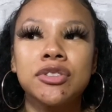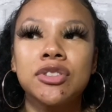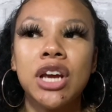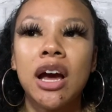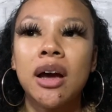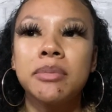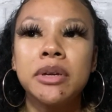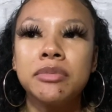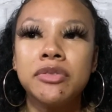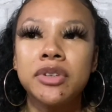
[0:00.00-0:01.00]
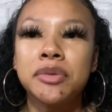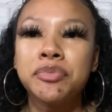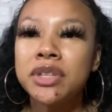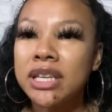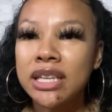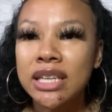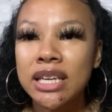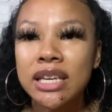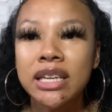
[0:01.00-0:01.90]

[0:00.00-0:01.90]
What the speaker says: job and we've completed it,